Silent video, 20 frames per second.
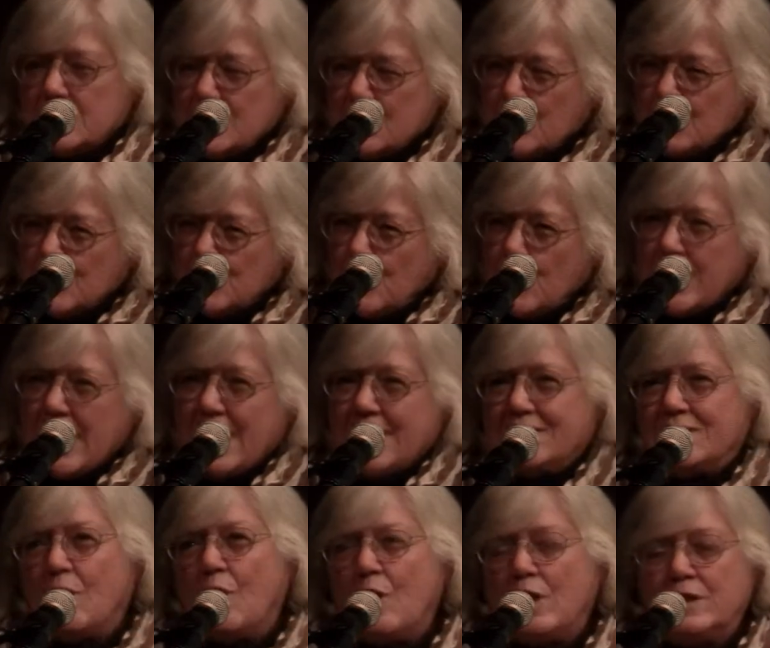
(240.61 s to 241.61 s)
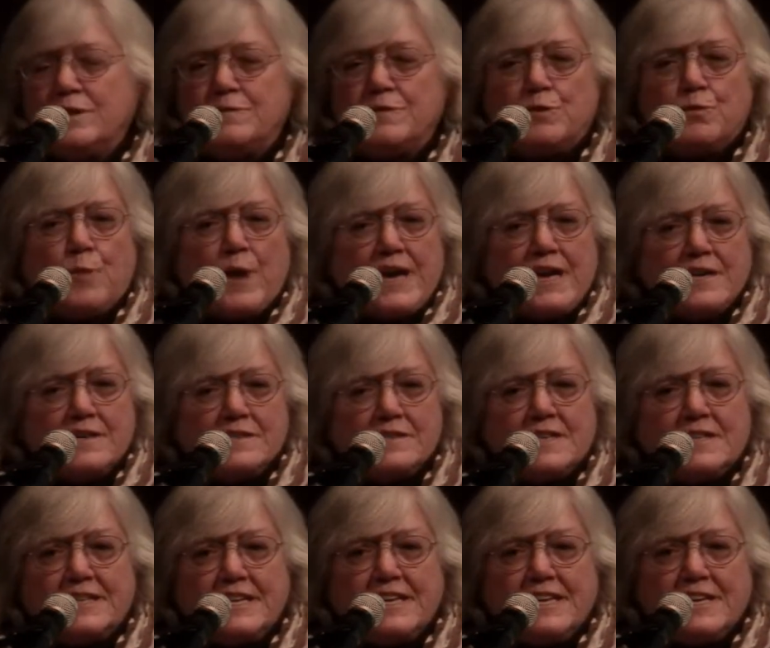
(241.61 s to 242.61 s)
look at all of the ways
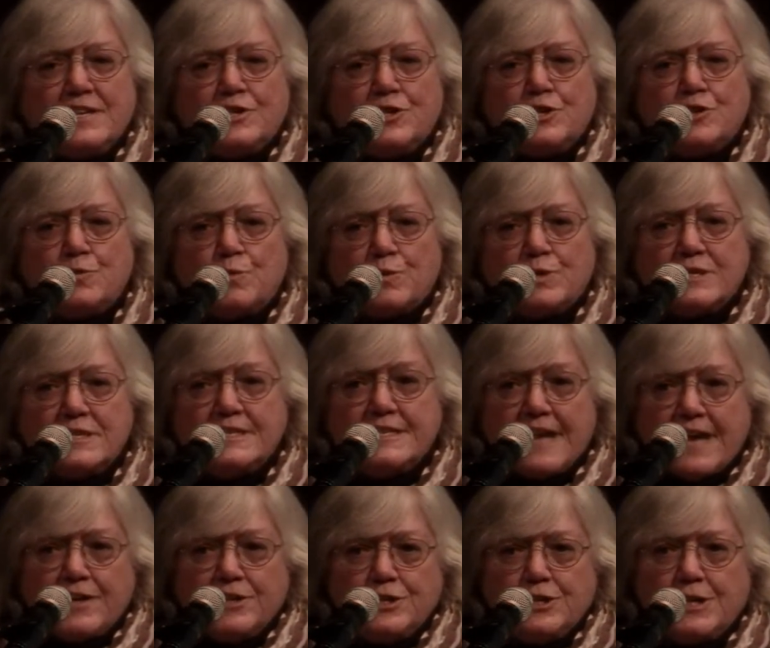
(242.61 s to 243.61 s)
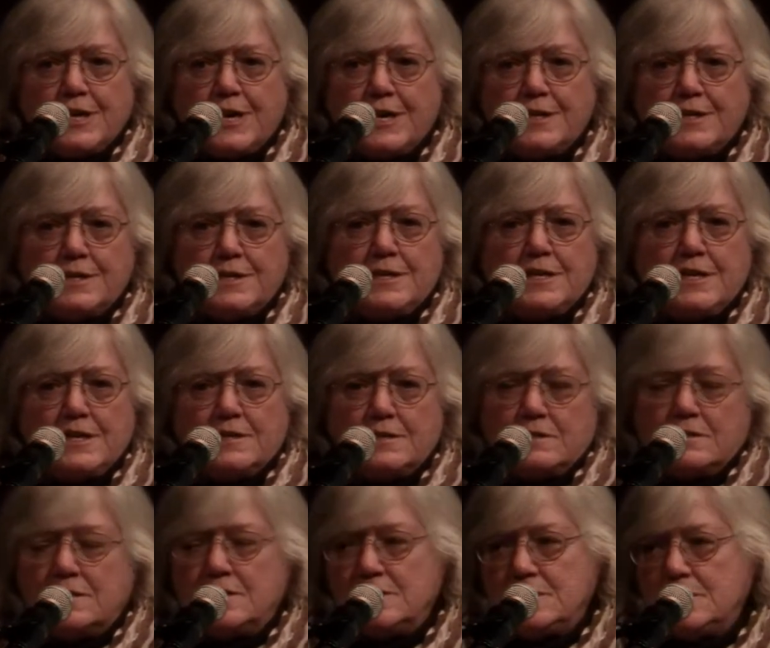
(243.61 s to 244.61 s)
that lineages were instantiated
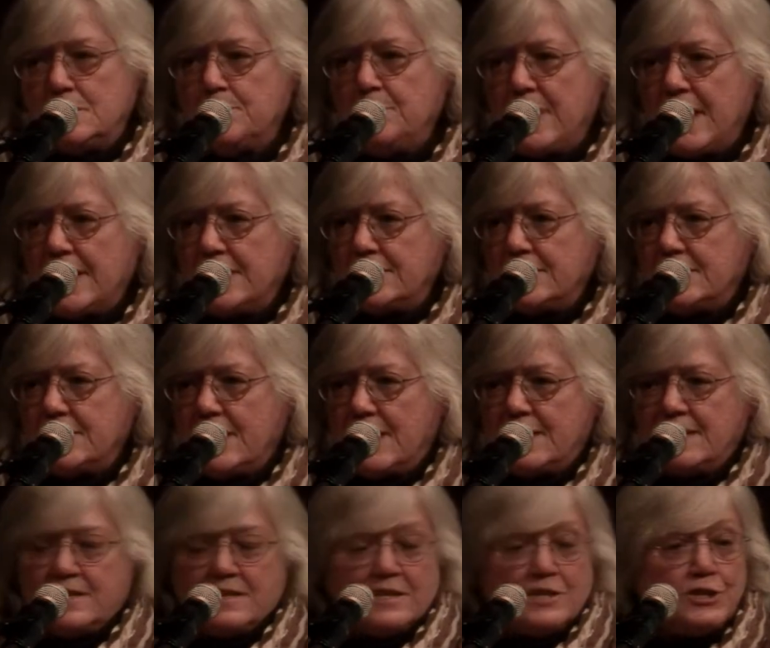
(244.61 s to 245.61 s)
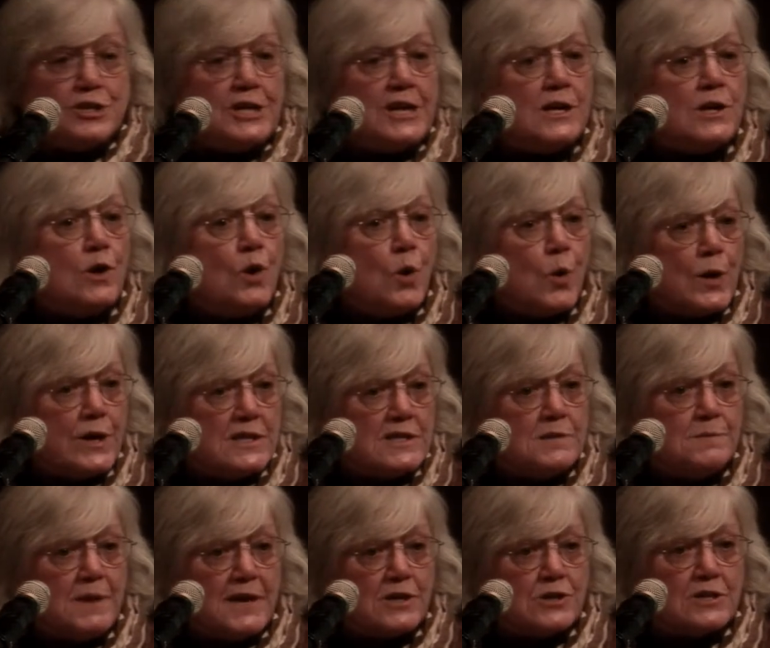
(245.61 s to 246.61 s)
in Tibet and in the Qing court,
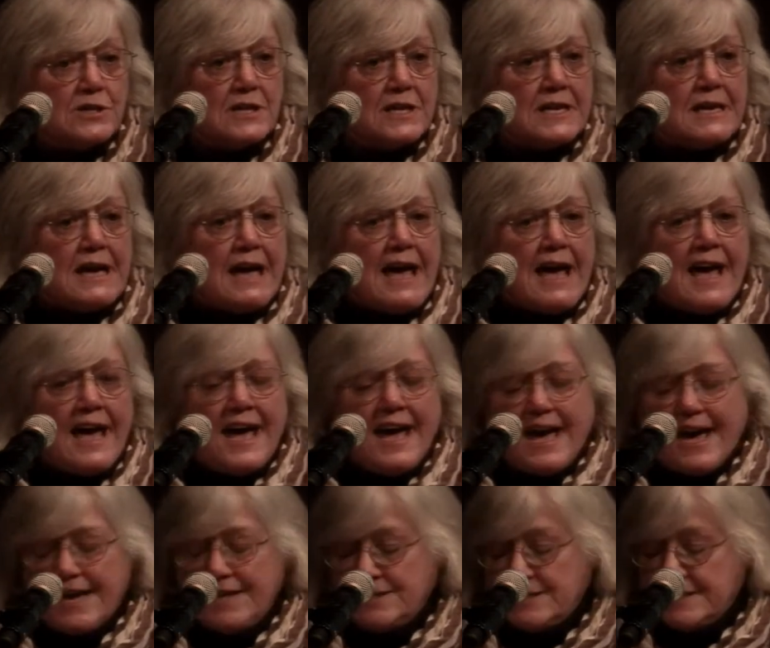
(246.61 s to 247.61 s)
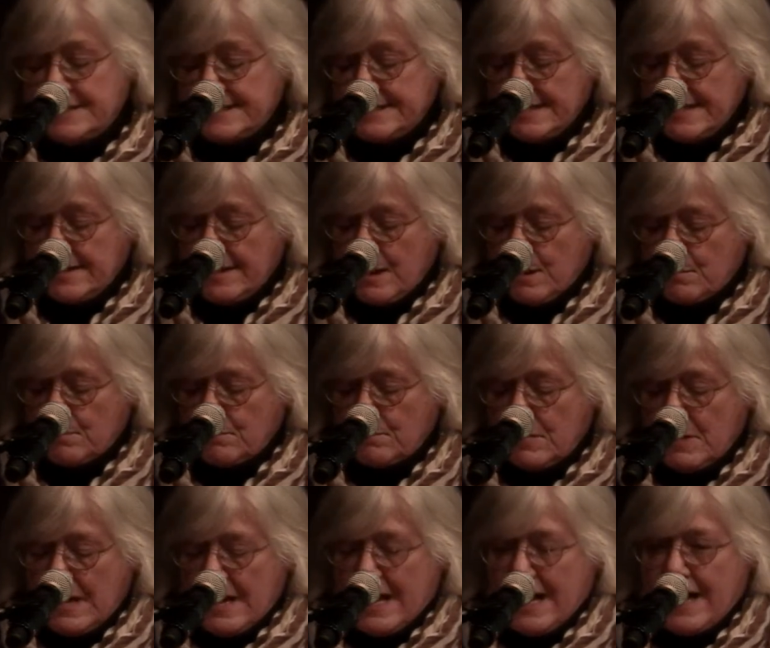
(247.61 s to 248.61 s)
especially, and to see
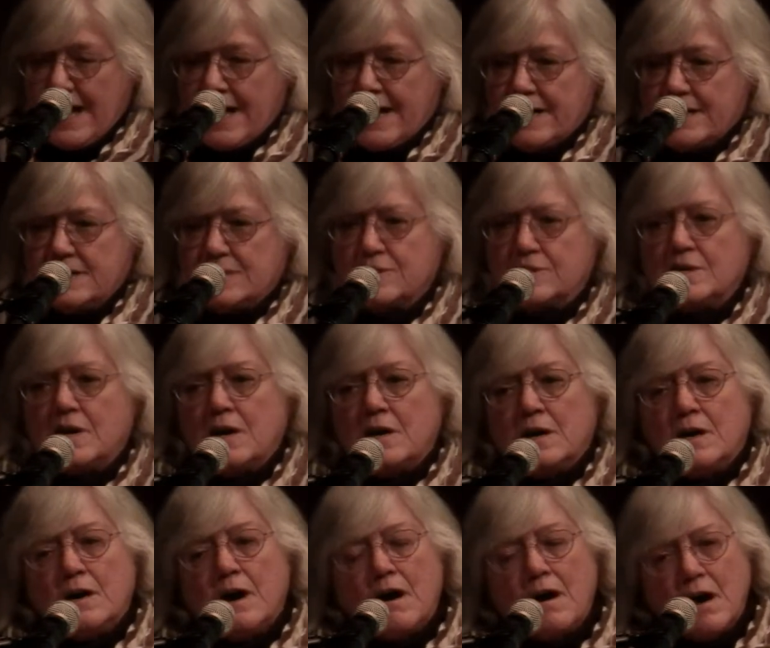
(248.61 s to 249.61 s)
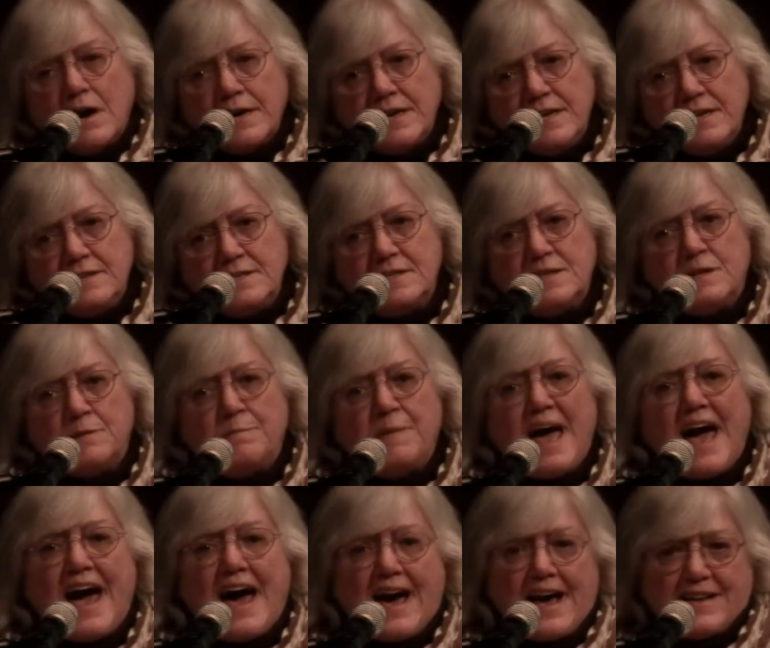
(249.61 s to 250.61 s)
them as harking to the
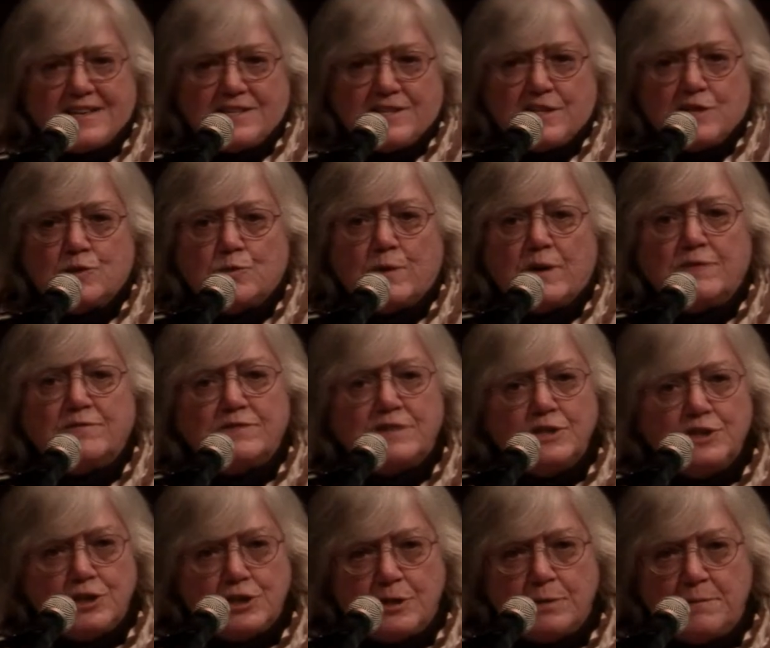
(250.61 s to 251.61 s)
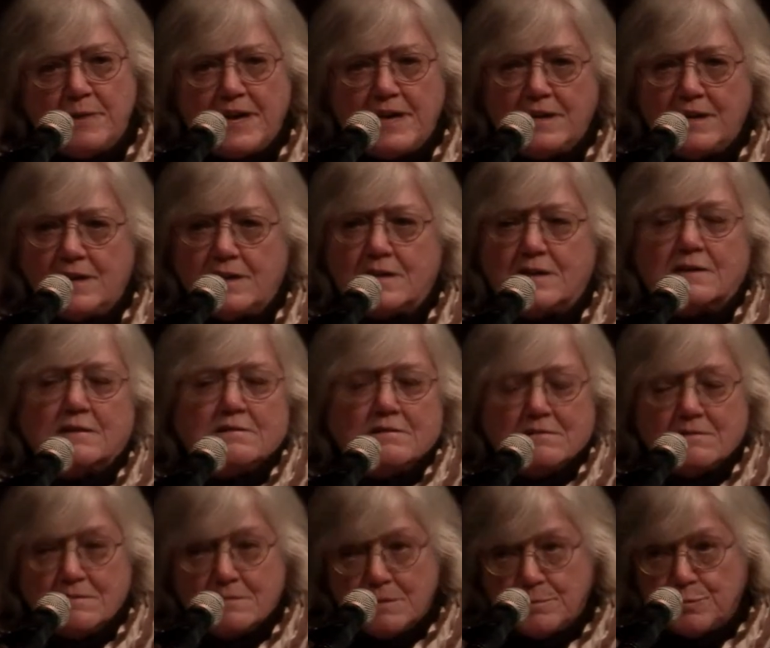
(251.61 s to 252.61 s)
past as a way of legitimating
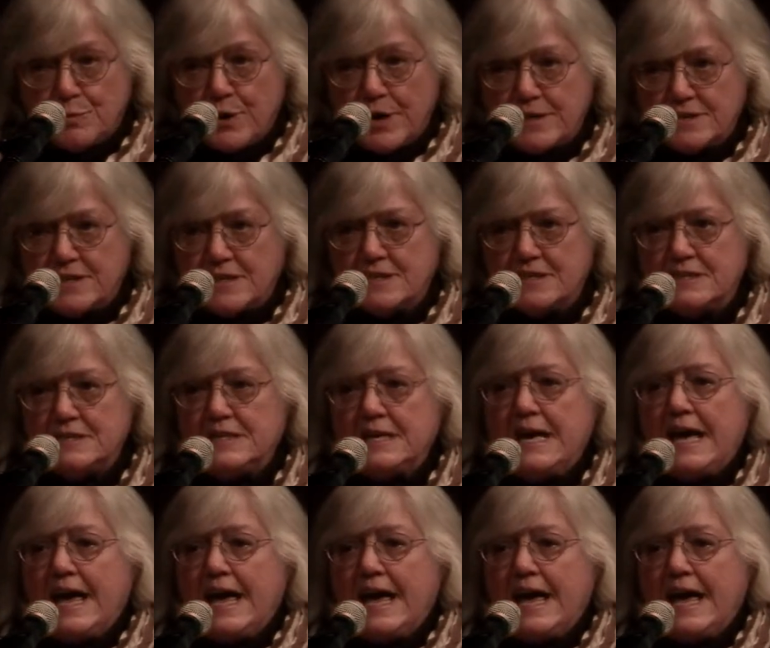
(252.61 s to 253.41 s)
the present